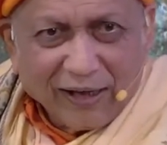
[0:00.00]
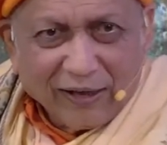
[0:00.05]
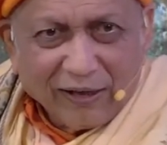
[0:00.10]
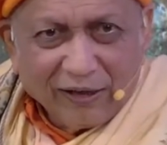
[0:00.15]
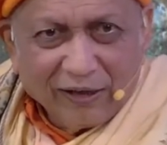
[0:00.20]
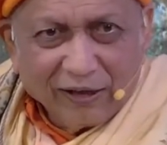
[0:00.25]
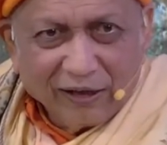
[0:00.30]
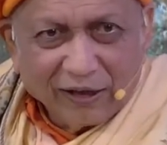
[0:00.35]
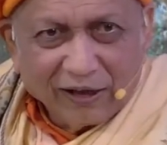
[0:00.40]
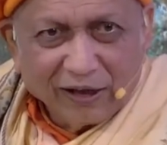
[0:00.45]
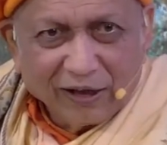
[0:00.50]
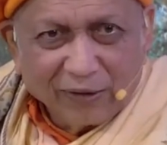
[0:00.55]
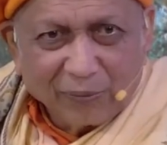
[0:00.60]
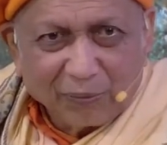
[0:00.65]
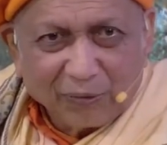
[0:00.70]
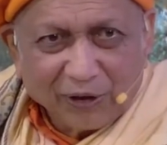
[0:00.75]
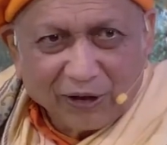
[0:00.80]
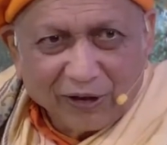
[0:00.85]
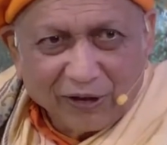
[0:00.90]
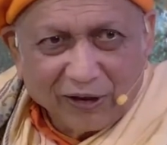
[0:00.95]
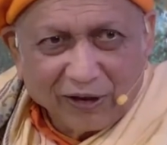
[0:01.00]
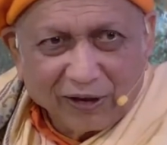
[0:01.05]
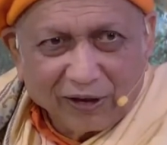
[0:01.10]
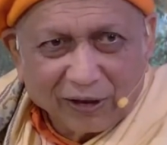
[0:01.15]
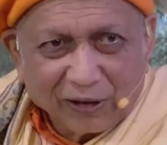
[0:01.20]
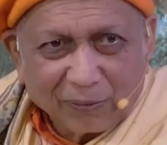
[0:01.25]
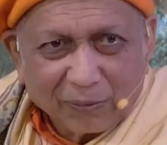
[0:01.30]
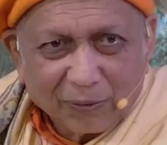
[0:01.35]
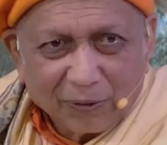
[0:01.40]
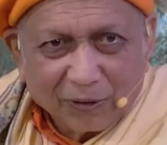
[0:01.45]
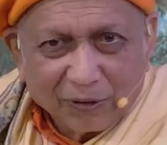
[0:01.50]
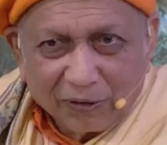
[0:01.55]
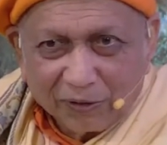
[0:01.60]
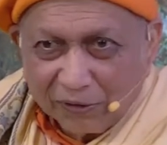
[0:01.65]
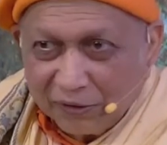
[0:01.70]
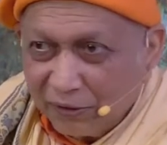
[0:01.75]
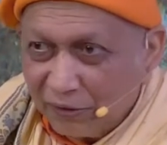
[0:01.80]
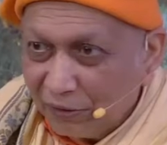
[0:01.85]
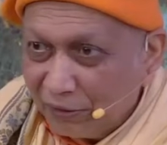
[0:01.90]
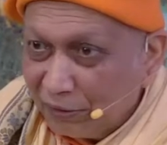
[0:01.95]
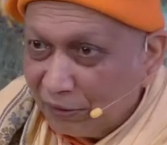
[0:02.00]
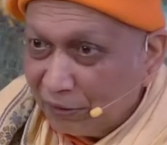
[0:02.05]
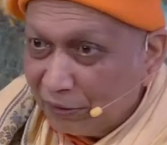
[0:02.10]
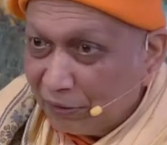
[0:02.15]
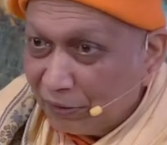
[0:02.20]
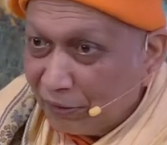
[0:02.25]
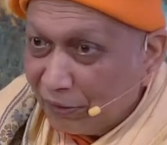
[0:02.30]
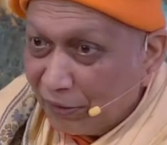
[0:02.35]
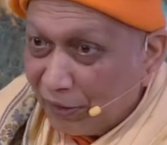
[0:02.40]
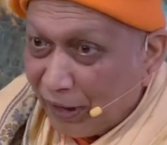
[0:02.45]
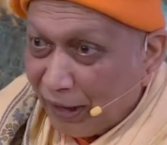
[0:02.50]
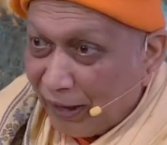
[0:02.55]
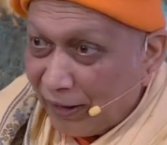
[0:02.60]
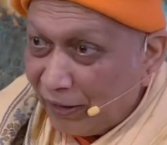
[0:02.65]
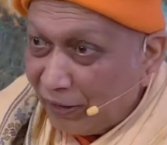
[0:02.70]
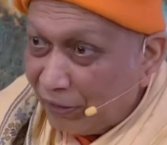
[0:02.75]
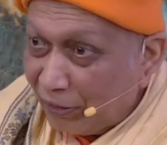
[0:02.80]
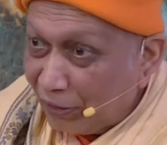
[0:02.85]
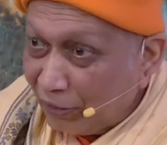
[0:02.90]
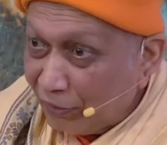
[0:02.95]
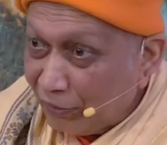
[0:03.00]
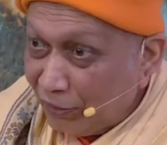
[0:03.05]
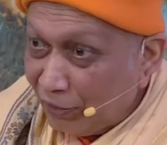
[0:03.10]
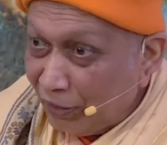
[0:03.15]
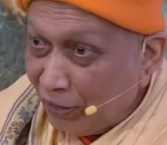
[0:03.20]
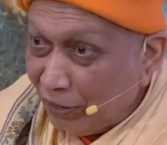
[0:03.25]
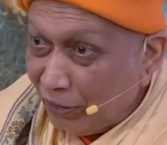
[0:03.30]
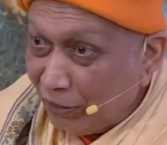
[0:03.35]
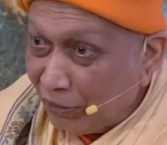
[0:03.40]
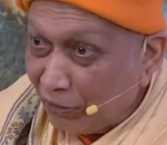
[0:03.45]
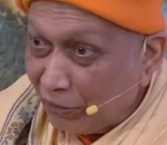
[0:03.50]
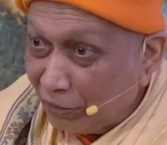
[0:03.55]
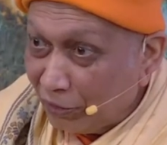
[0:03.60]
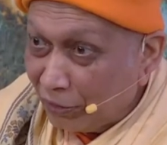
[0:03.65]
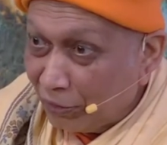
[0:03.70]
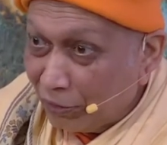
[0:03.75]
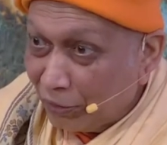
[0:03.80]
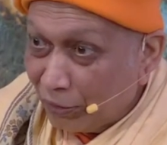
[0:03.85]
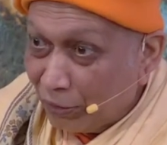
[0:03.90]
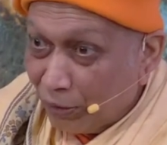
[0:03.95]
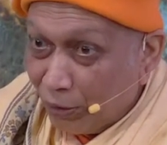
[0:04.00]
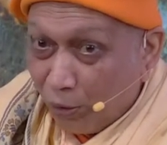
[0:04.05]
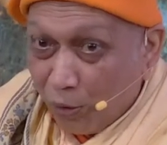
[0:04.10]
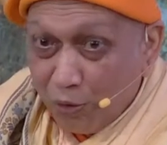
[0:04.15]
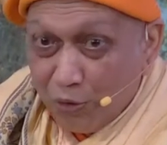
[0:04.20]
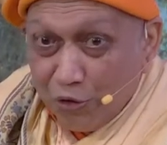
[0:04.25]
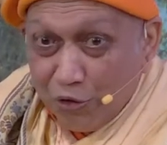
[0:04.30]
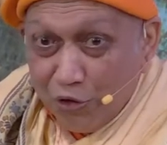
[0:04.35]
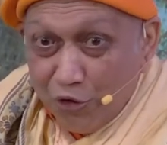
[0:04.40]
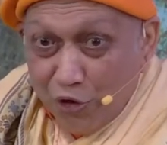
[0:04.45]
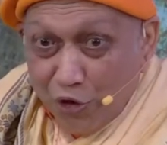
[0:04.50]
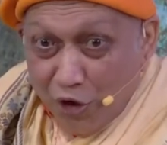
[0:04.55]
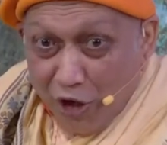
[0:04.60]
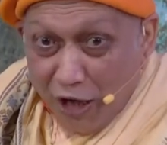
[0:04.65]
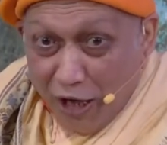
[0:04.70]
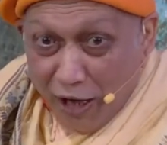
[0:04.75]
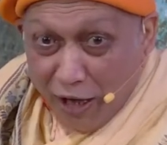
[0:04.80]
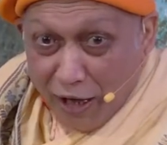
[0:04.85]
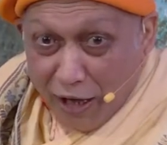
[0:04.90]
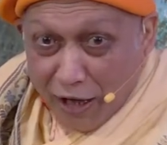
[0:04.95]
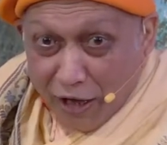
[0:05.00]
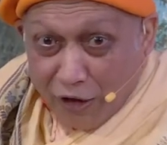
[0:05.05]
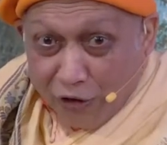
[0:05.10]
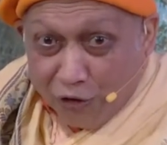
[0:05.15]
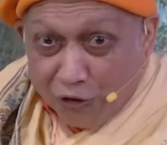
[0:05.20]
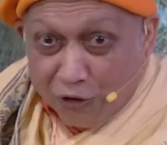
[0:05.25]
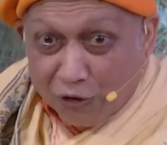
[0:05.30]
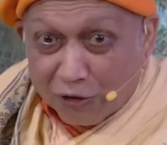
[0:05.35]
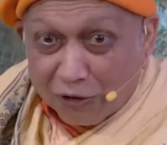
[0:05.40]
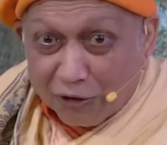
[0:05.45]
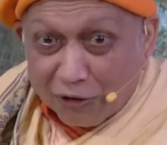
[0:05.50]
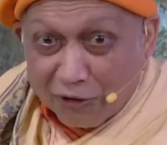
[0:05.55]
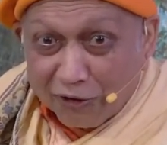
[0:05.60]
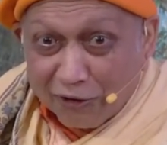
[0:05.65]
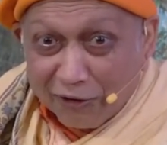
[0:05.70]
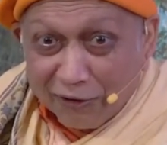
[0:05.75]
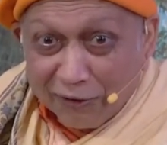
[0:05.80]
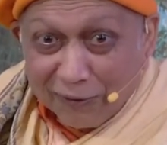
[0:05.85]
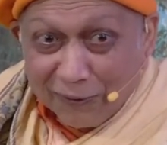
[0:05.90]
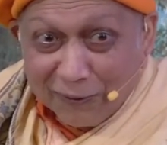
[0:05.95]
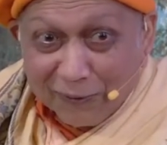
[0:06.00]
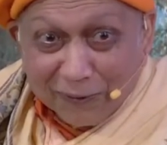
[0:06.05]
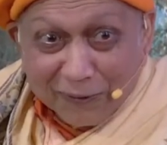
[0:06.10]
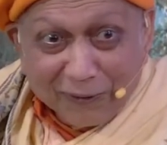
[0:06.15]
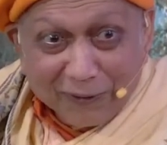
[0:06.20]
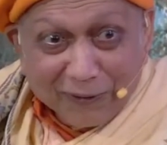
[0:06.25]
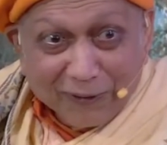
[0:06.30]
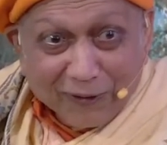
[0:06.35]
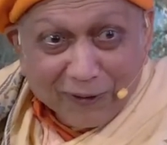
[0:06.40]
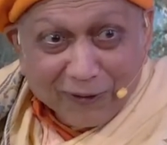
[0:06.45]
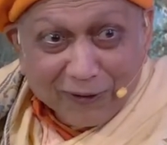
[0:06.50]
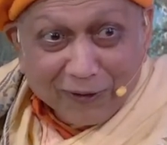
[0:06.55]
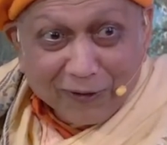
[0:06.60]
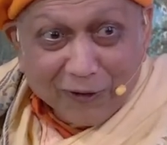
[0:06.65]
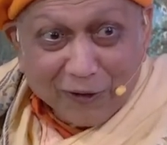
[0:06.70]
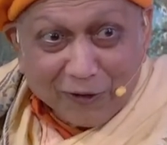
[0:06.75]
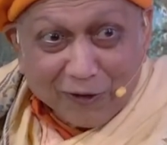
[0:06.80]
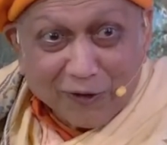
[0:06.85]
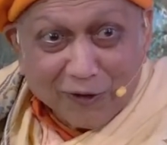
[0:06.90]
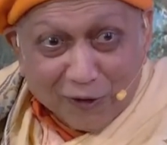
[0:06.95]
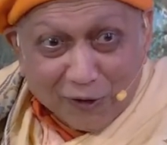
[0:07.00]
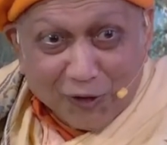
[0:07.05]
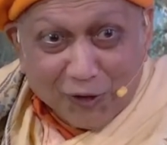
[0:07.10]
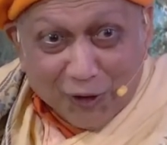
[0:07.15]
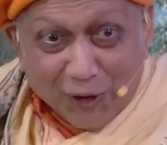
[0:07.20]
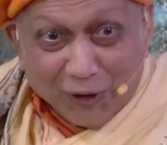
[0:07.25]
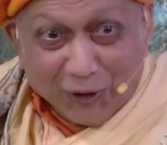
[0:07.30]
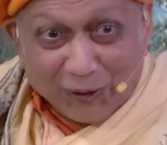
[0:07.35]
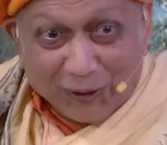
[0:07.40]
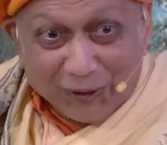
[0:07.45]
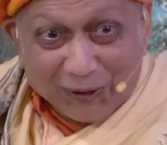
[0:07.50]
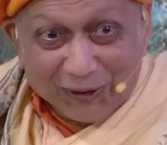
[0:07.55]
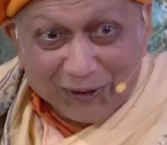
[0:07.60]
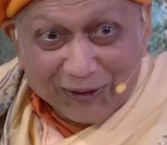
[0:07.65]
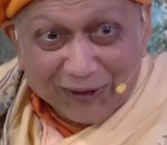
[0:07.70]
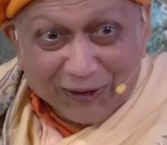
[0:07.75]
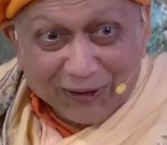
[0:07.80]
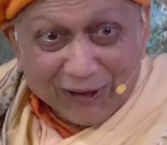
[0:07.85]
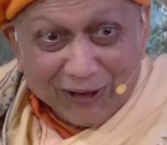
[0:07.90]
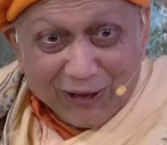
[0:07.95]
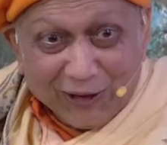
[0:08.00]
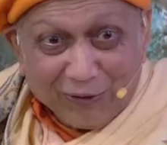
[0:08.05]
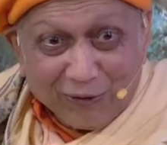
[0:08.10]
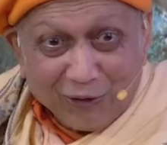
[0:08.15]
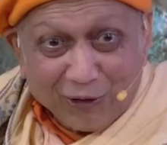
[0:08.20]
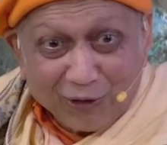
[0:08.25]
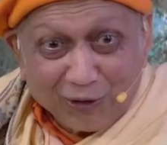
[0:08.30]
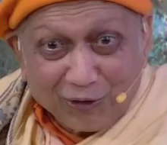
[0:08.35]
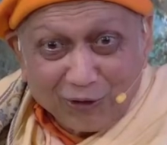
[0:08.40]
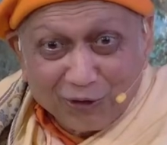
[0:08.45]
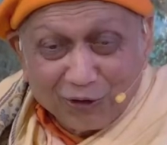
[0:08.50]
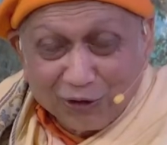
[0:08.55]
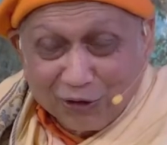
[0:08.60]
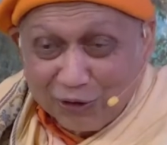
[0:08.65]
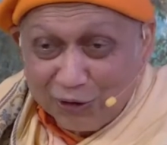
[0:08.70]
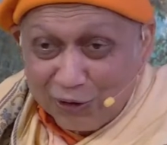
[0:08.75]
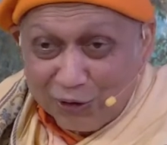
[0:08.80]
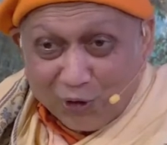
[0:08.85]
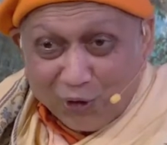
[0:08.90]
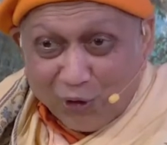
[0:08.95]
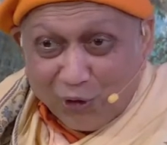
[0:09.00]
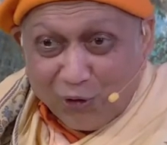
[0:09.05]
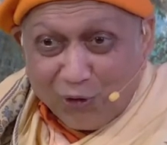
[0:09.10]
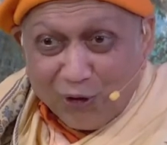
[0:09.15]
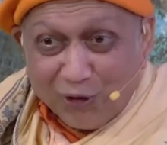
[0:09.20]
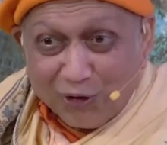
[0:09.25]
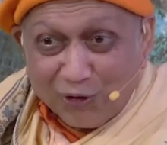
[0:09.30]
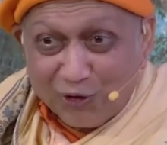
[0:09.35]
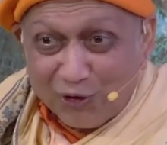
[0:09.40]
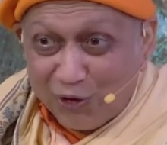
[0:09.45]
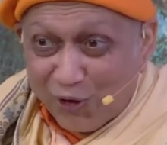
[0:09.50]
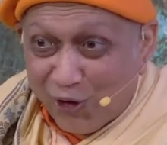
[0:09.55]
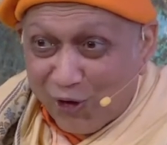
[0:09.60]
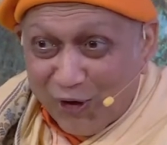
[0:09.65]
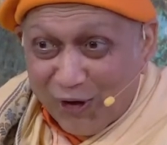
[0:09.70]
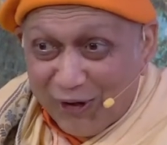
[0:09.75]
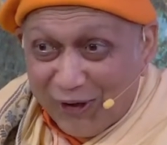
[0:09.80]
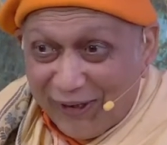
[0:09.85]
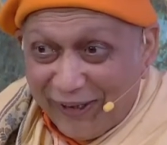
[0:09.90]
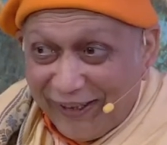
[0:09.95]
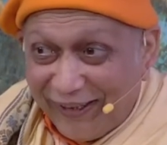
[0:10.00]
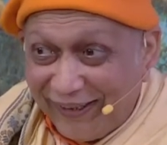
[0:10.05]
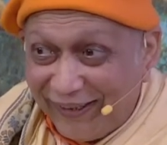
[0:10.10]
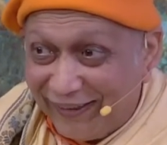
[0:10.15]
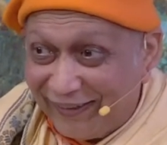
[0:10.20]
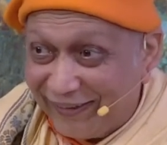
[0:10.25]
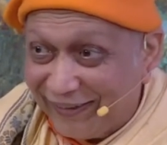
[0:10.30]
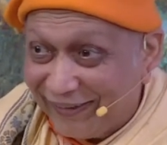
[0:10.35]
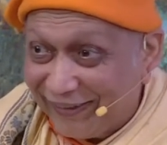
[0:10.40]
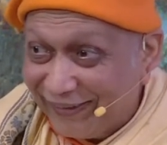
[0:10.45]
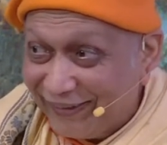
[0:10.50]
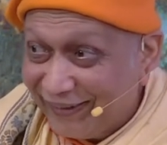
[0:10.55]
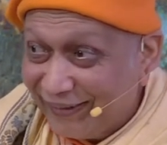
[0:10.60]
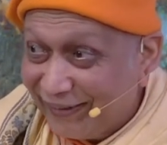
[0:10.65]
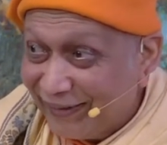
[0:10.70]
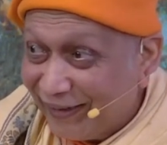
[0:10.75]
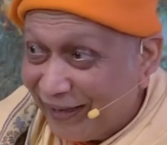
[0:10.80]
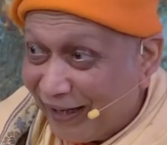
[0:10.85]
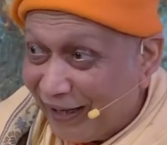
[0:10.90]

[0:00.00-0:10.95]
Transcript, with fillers: And he picked it up and touched it. Oh, yes! This is it. He was overjoyed.